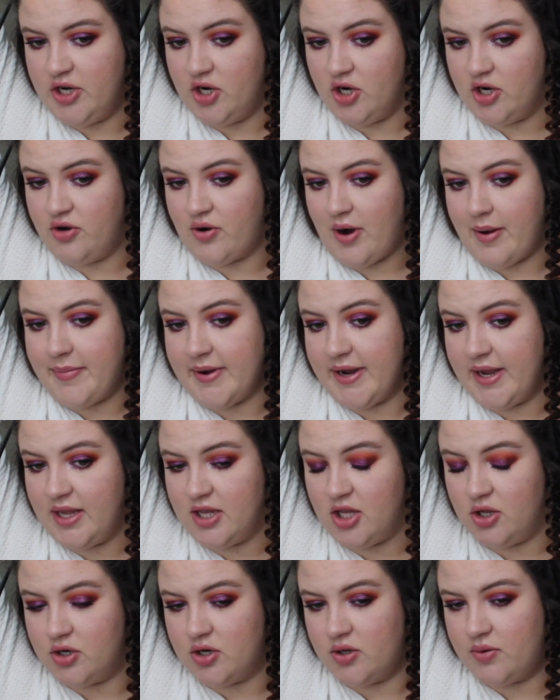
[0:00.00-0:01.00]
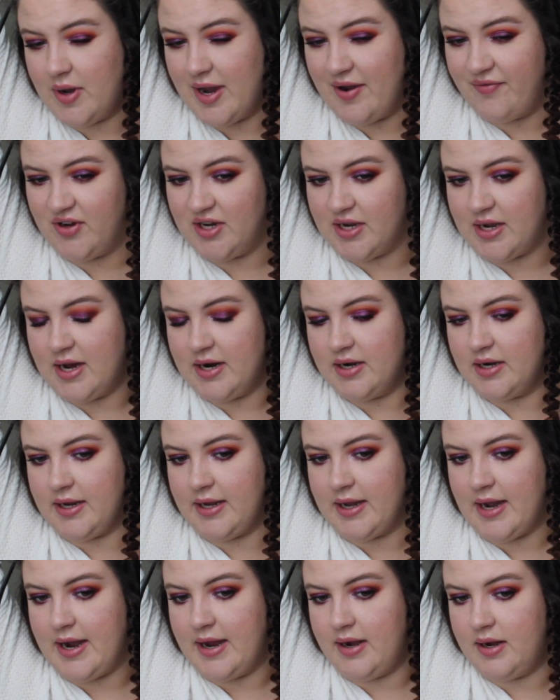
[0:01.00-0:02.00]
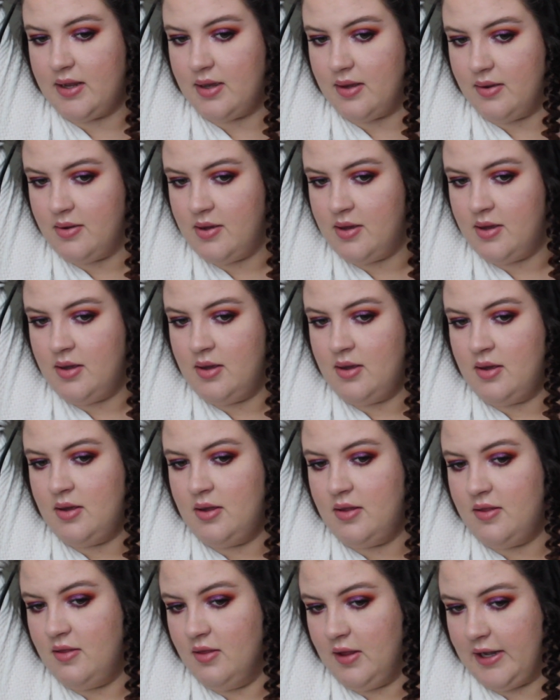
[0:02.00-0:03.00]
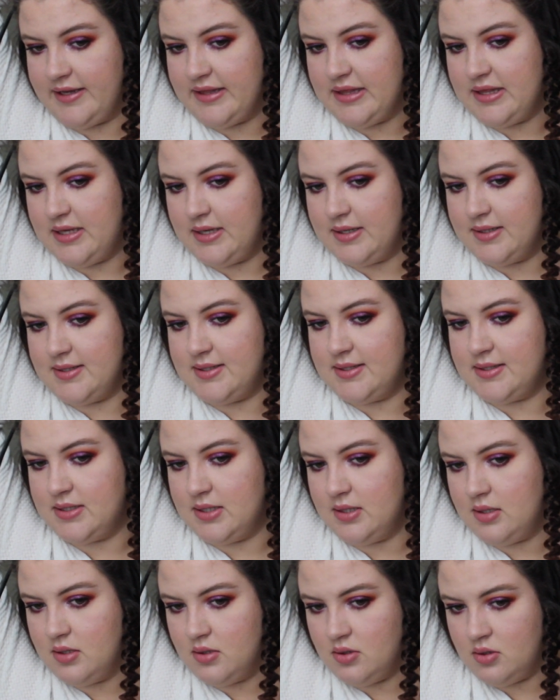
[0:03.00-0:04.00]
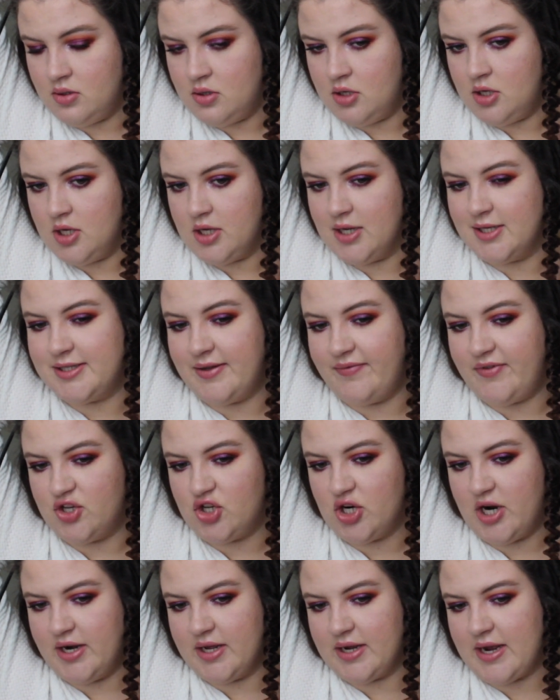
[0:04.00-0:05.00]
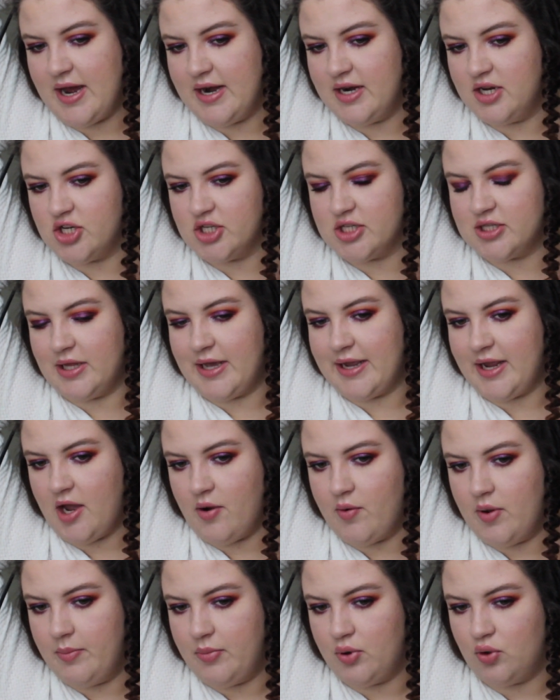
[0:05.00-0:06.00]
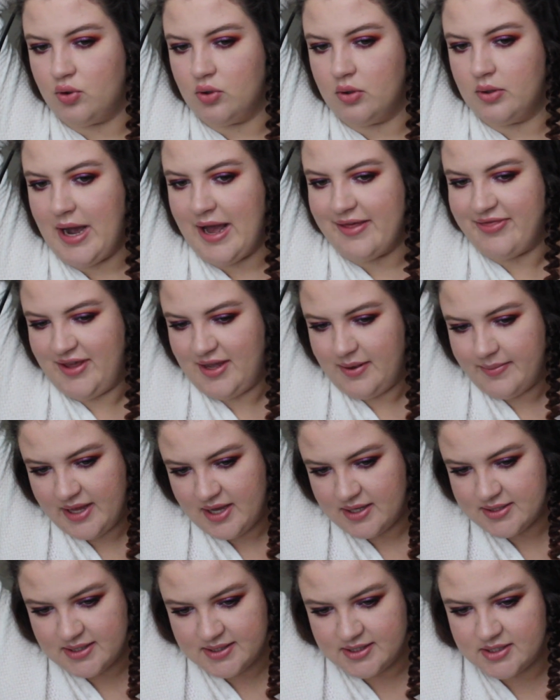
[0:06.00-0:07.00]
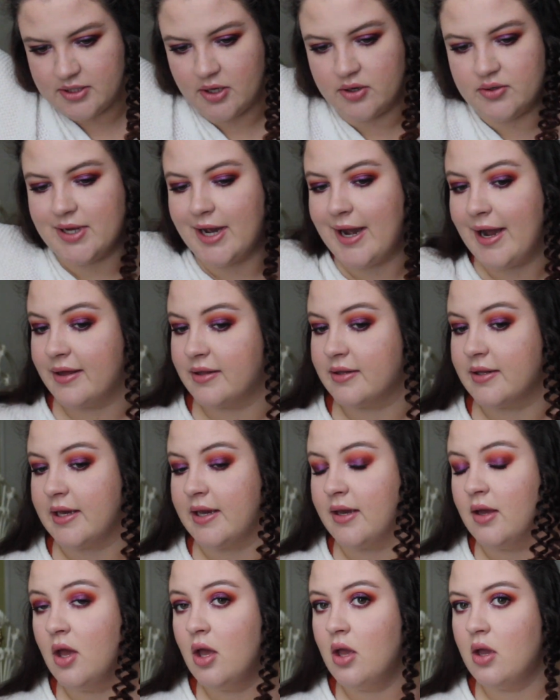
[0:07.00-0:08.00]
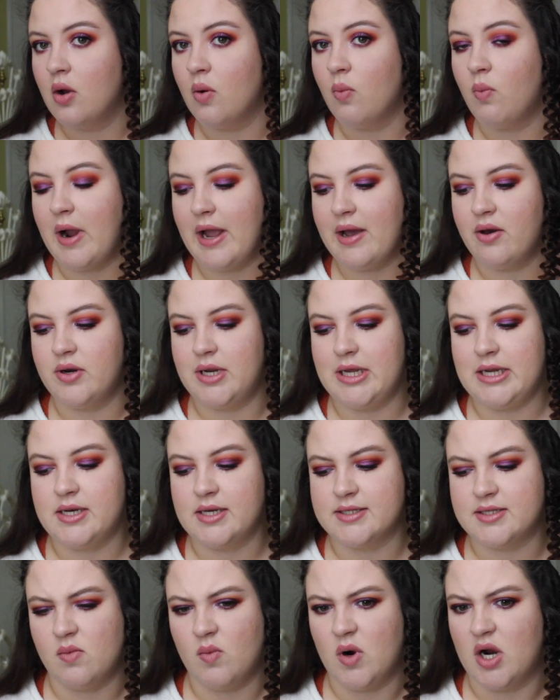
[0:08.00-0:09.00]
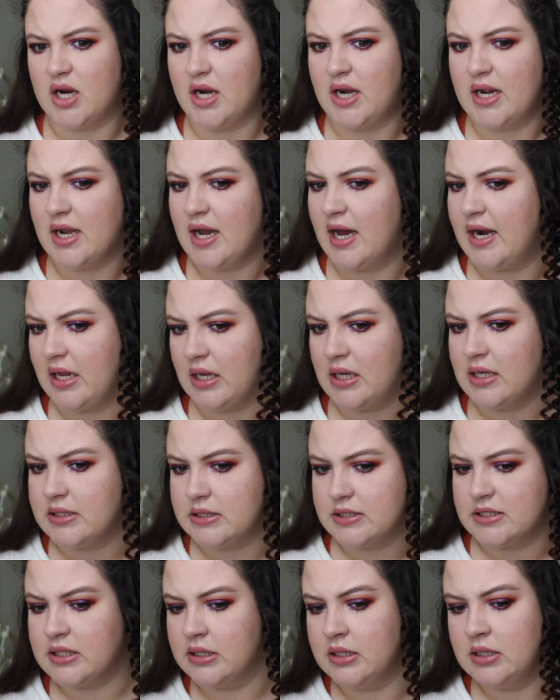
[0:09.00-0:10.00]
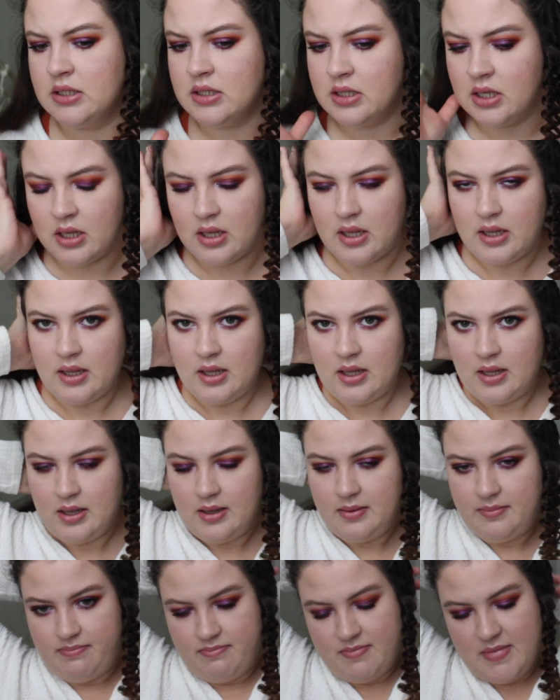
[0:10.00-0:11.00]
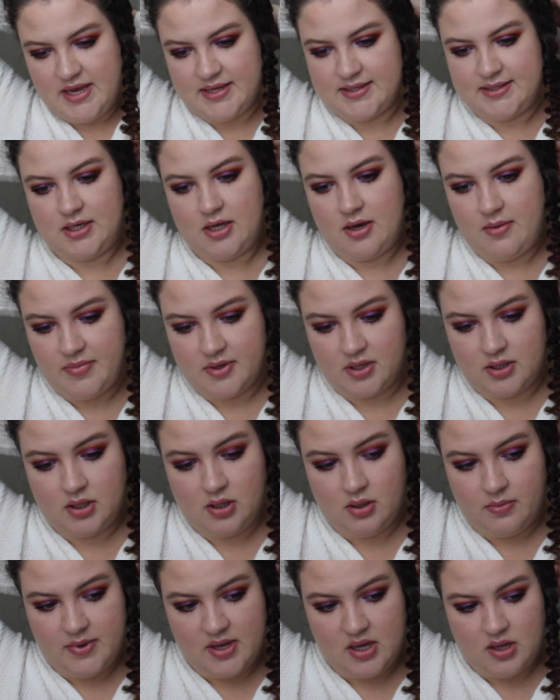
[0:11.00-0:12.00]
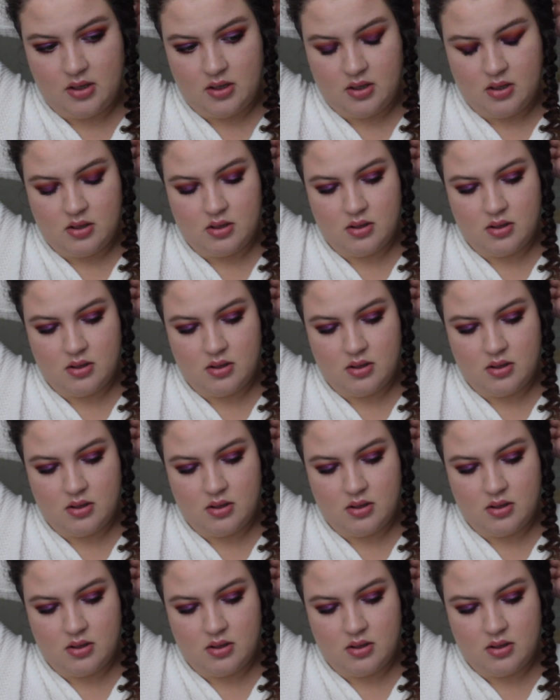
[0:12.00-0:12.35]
Unwrapping it, you do have to kind of guide it like this, because if you try to kind of just let go and pull, I think because it's so tightly wound, it doesn't work and it kind of gets messed up a little bit.